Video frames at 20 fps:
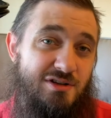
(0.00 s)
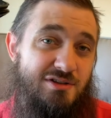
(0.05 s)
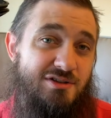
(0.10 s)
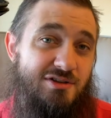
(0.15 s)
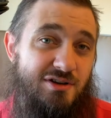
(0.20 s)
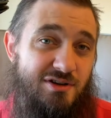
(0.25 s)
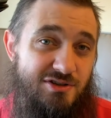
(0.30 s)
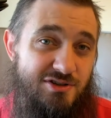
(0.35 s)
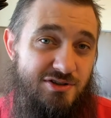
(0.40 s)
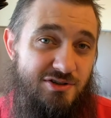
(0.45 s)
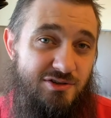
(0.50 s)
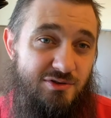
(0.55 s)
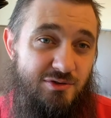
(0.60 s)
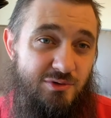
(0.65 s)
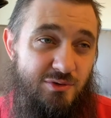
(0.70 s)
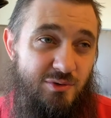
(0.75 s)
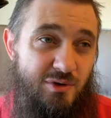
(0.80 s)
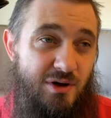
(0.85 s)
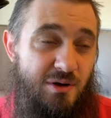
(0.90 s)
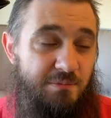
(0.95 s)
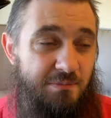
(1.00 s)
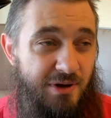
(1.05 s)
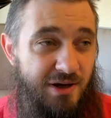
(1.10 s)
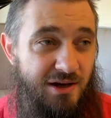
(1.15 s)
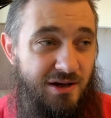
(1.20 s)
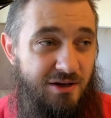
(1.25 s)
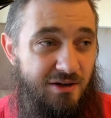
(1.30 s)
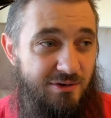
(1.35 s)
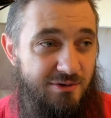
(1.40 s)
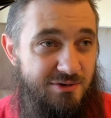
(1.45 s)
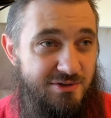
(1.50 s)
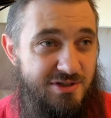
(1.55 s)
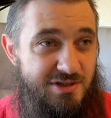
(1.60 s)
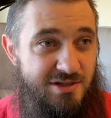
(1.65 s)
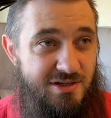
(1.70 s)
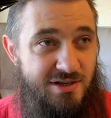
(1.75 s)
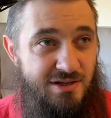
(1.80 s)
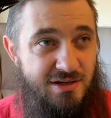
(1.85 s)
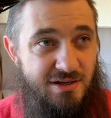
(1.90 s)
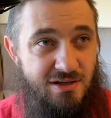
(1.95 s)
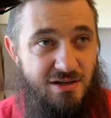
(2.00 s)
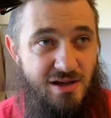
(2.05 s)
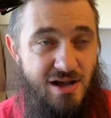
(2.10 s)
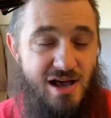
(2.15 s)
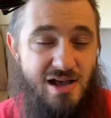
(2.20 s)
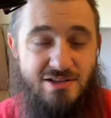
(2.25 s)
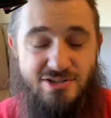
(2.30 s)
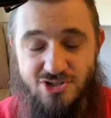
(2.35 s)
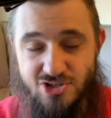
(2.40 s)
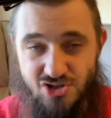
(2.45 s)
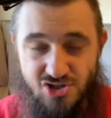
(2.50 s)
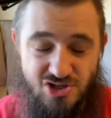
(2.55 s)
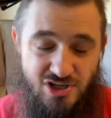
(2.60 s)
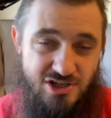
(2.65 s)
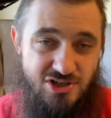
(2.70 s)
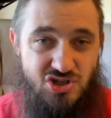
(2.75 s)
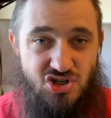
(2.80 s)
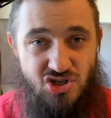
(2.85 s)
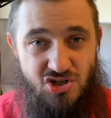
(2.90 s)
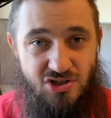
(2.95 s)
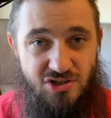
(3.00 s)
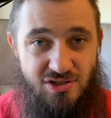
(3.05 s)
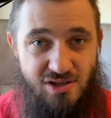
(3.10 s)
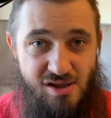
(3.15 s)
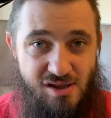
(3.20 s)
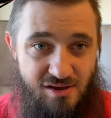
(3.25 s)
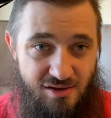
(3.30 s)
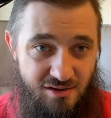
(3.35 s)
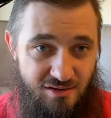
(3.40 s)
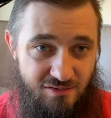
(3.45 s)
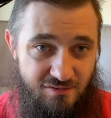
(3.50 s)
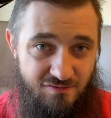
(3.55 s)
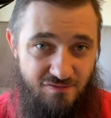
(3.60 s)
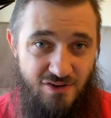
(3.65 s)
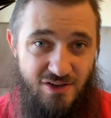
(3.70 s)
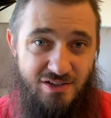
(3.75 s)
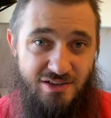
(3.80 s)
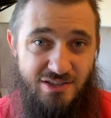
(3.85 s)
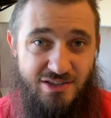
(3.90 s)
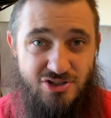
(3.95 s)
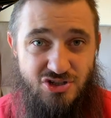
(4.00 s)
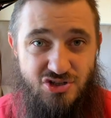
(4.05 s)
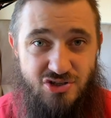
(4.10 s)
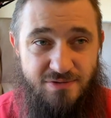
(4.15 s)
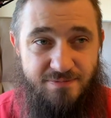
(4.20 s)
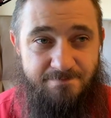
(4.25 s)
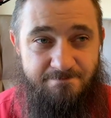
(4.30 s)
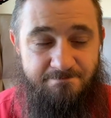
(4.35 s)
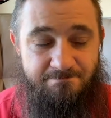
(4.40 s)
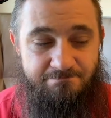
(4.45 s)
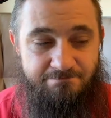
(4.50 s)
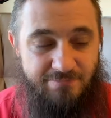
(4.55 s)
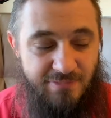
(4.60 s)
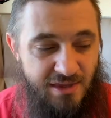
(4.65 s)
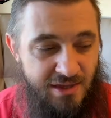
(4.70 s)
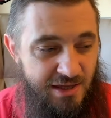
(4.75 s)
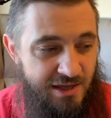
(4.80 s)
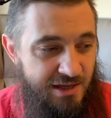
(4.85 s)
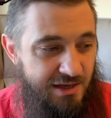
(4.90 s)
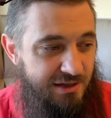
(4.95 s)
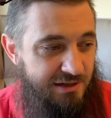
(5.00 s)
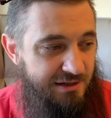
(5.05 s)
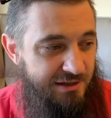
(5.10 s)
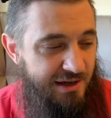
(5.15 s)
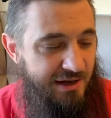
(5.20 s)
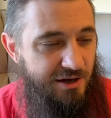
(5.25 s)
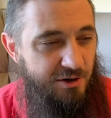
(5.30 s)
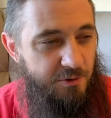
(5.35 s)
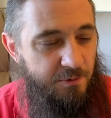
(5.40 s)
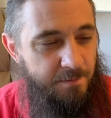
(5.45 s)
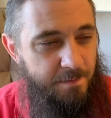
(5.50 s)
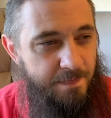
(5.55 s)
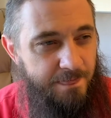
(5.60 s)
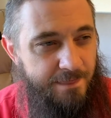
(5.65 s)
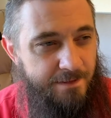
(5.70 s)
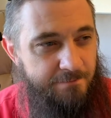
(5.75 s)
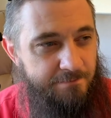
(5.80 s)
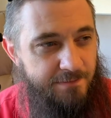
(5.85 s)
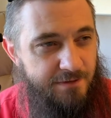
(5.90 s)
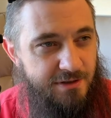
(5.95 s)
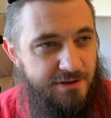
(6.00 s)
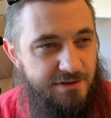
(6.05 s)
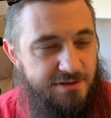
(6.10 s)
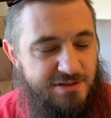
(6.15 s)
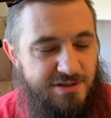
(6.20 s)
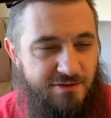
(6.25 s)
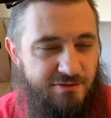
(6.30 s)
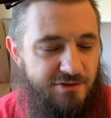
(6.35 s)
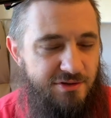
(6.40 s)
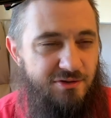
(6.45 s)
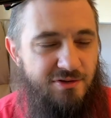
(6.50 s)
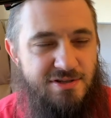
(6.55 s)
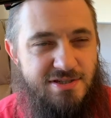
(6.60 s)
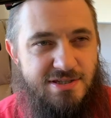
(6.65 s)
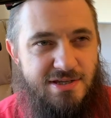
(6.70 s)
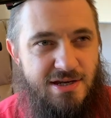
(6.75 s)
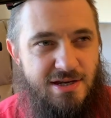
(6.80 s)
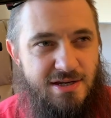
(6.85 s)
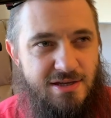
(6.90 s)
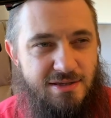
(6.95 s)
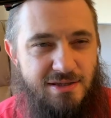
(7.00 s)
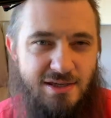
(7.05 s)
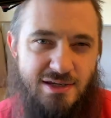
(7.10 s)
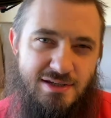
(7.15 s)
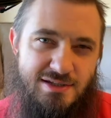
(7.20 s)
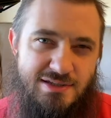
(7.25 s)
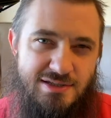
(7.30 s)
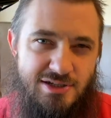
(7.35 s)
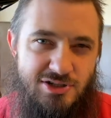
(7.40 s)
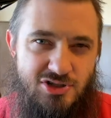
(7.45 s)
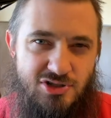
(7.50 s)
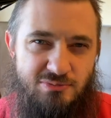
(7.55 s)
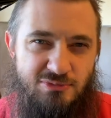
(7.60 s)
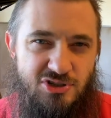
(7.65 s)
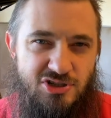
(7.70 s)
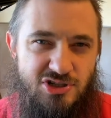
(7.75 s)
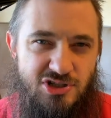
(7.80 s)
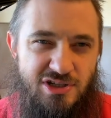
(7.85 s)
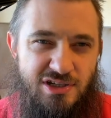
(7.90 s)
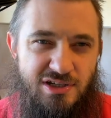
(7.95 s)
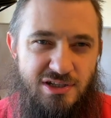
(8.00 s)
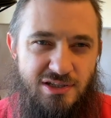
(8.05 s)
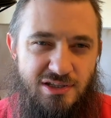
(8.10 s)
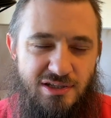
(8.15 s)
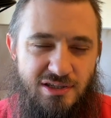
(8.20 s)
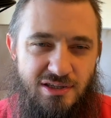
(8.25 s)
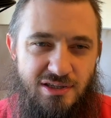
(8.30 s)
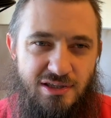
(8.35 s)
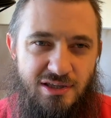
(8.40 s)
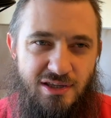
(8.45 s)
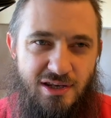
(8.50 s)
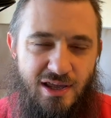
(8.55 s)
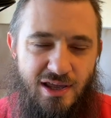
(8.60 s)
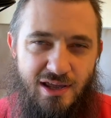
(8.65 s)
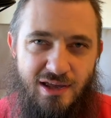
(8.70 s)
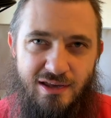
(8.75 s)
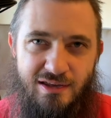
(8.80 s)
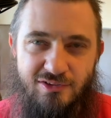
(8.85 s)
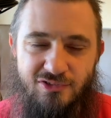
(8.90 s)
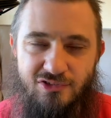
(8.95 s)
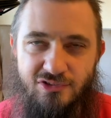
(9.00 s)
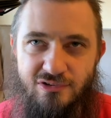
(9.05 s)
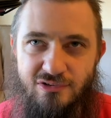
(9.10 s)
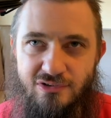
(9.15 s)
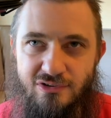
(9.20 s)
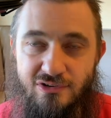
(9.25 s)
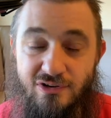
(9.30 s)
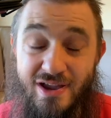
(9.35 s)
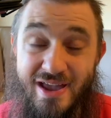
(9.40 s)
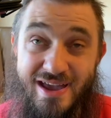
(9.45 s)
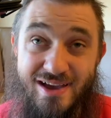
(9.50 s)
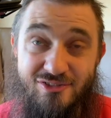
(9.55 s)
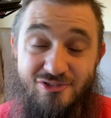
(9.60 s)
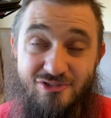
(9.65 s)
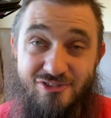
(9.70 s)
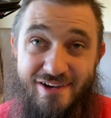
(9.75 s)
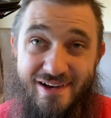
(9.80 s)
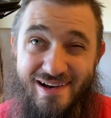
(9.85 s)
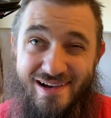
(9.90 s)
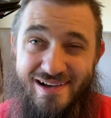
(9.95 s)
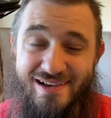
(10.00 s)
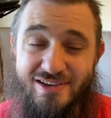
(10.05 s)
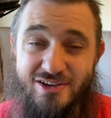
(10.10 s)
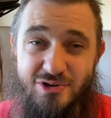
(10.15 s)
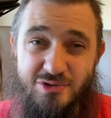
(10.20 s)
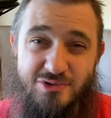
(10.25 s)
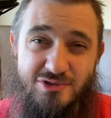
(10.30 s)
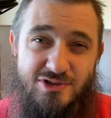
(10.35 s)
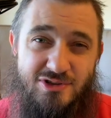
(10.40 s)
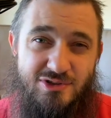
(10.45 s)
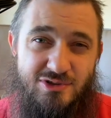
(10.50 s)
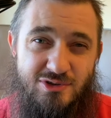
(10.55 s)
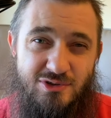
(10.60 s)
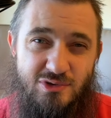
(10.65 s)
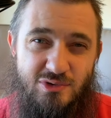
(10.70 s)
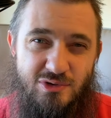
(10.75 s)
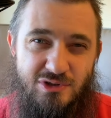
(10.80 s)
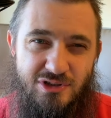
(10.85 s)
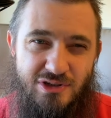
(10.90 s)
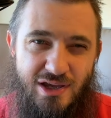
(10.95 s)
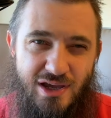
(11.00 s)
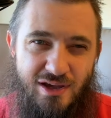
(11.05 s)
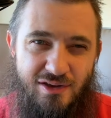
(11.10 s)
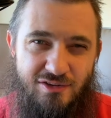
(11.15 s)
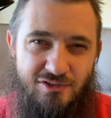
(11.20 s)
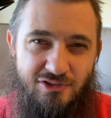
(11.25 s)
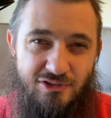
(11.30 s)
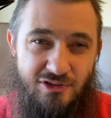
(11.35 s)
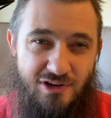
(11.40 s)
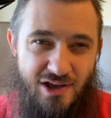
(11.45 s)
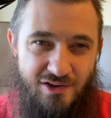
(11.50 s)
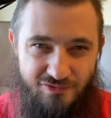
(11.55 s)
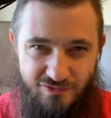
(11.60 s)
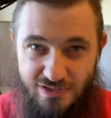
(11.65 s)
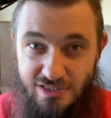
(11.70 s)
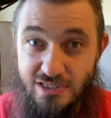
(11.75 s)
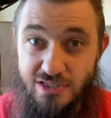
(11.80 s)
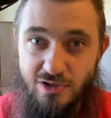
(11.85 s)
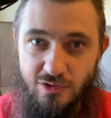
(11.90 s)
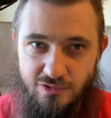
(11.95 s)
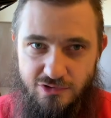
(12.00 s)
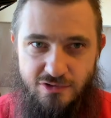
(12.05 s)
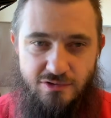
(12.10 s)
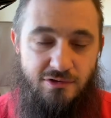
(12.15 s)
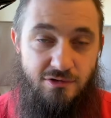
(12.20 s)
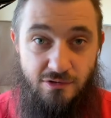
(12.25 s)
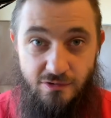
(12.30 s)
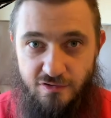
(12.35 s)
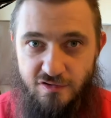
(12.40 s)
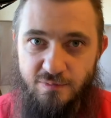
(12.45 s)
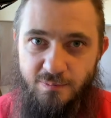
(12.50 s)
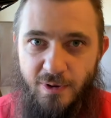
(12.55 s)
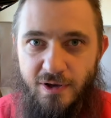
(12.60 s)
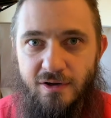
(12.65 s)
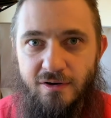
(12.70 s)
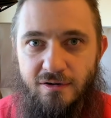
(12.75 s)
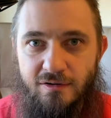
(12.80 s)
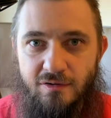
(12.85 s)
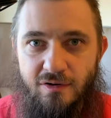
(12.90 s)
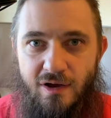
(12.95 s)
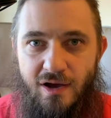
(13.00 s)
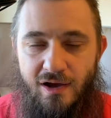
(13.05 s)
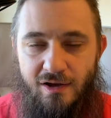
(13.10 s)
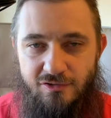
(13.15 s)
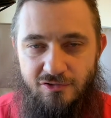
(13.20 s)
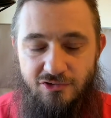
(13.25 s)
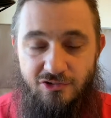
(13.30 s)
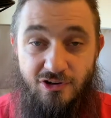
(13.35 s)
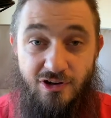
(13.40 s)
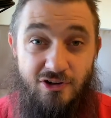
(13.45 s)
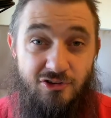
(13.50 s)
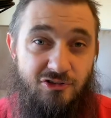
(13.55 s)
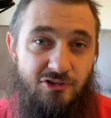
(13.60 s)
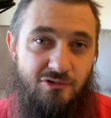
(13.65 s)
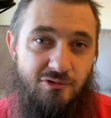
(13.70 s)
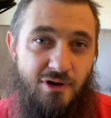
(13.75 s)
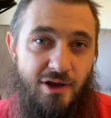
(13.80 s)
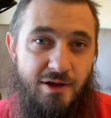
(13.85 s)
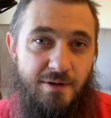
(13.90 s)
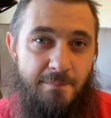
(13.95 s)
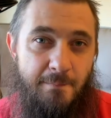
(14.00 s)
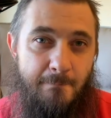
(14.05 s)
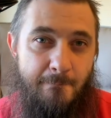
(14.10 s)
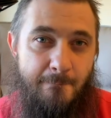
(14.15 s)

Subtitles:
to talk to you about oxygenation and ventilation. Now, do you ever notice on the anesthesia machine it has your FiO2 and it has your FeO2, your expired oxygenation, right?